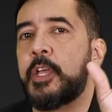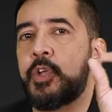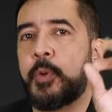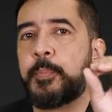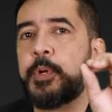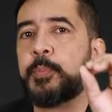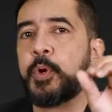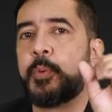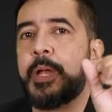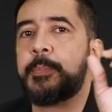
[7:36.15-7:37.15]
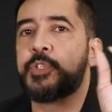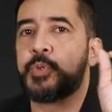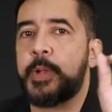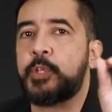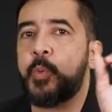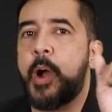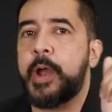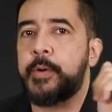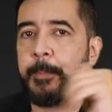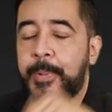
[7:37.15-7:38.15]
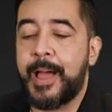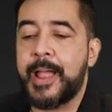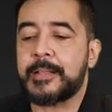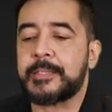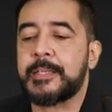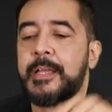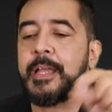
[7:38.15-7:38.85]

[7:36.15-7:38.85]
your pre-programmed straight wire appliance,